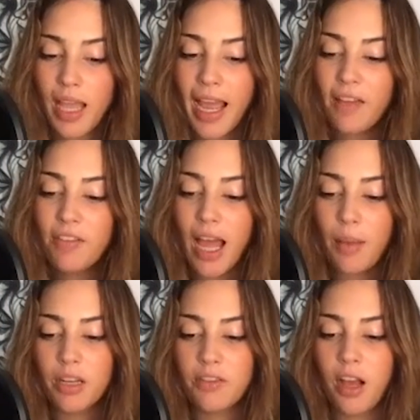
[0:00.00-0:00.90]
I have a
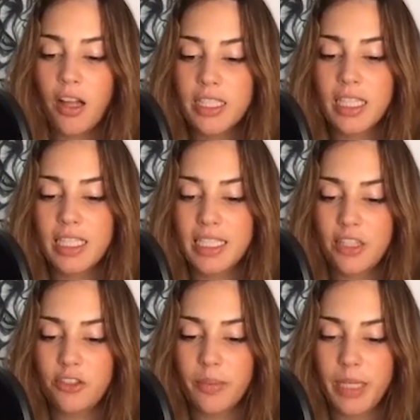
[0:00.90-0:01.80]
habit of constantly
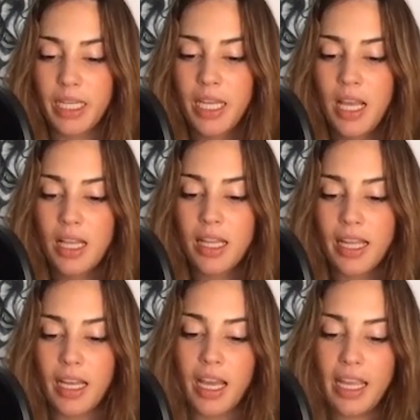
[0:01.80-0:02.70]
daydreaming,
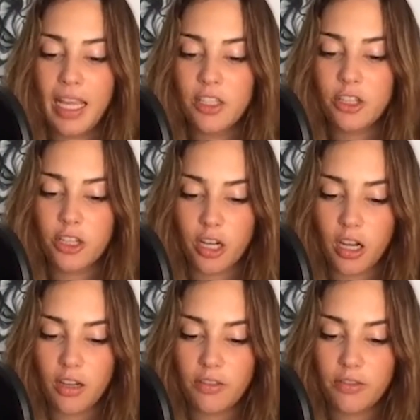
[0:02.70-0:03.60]
like I can't turn it
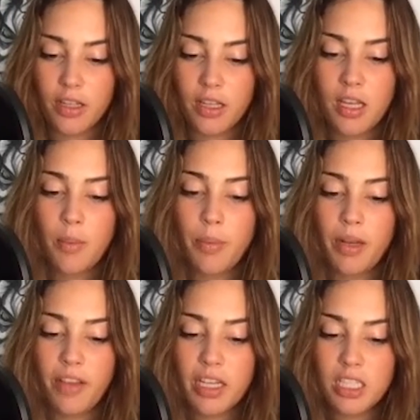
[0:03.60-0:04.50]
off.
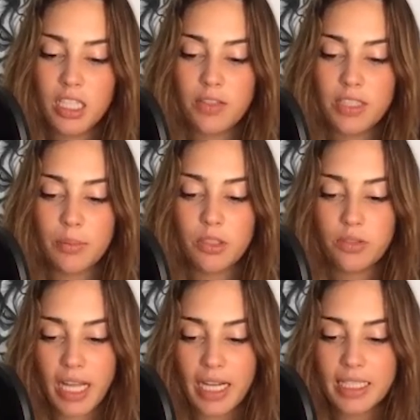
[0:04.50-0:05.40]
But eventually I was able to
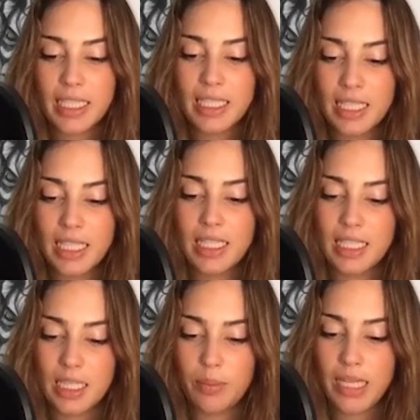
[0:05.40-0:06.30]
relax and sink
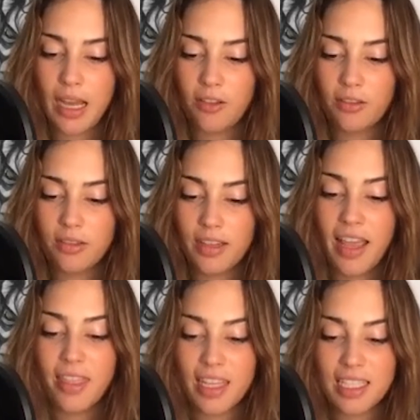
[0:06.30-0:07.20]
deep down.
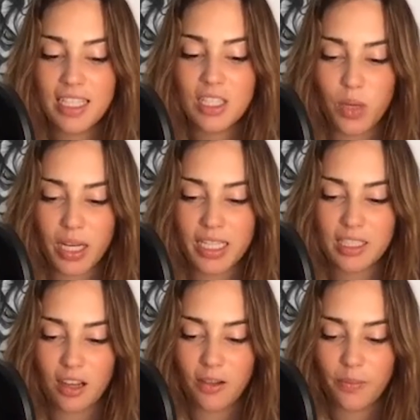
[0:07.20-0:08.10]
And this is what I
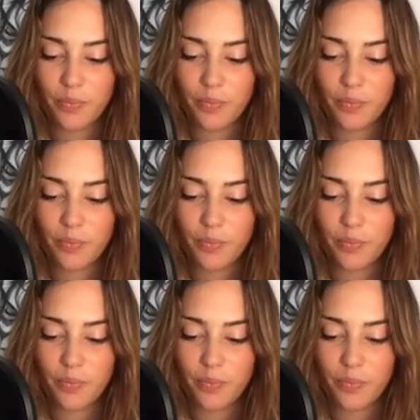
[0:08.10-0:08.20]
saw.